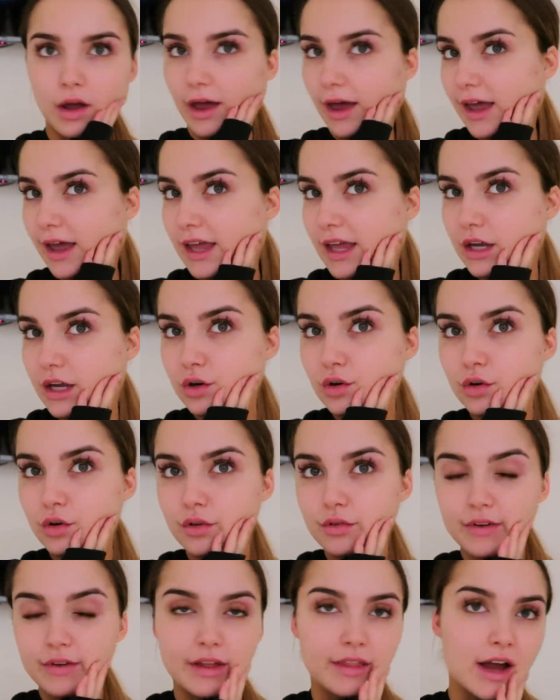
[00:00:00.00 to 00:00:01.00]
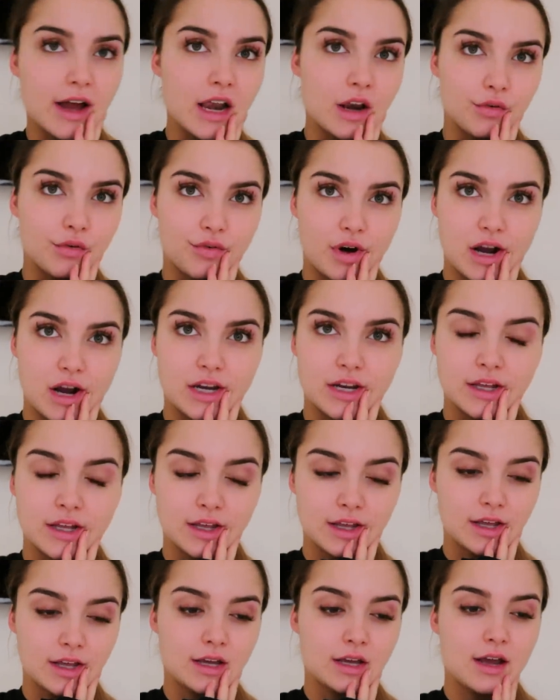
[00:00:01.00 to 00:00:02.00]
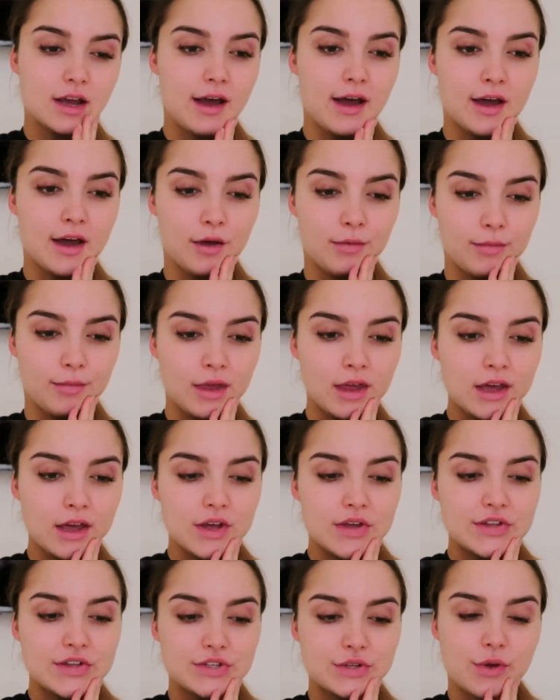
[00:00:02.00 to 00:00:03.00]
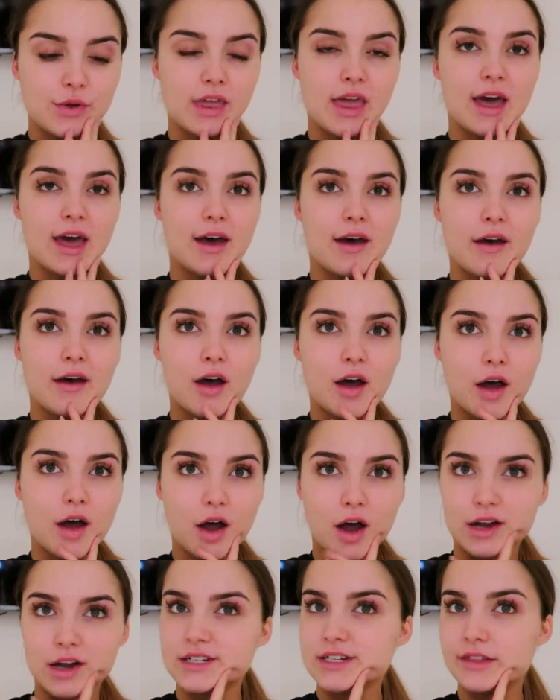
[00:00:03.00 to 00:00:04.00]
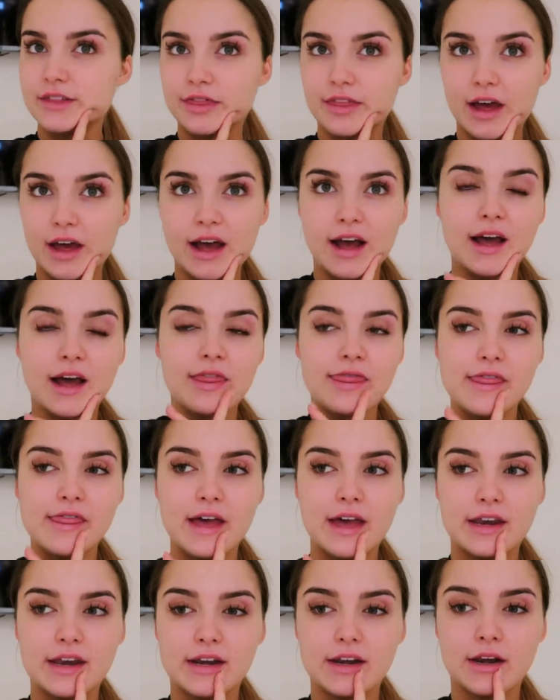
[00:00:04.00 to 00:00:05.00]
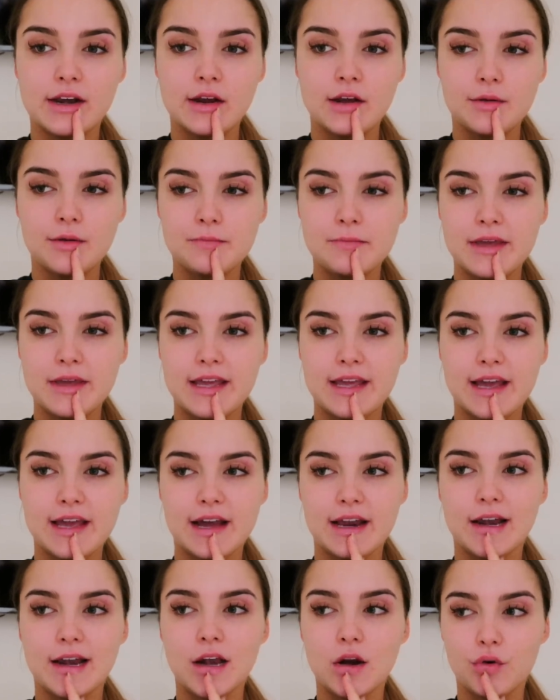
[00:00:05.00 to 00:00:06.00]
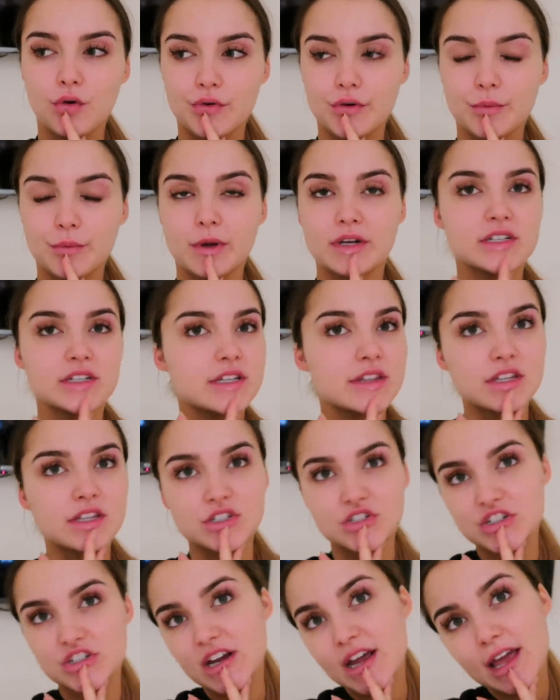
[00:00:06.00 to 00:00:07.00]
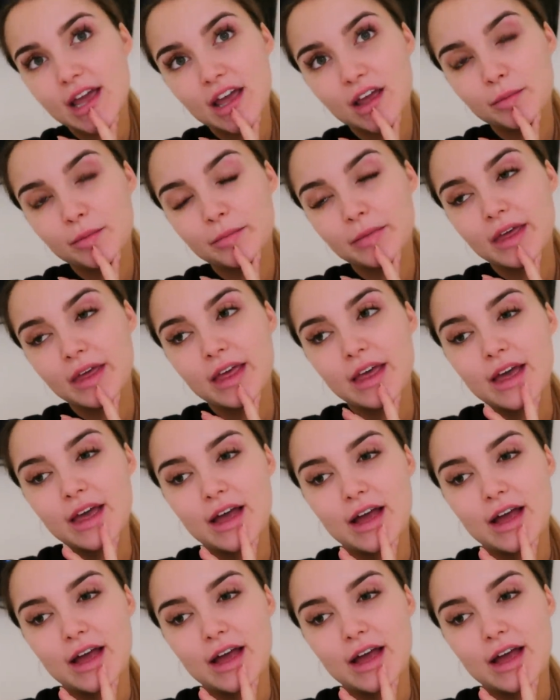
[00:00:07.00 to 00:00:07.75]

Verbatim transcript: Okay, ignore the fact that I look red. So yeah, I did that, and then me and Lauren went to the gym,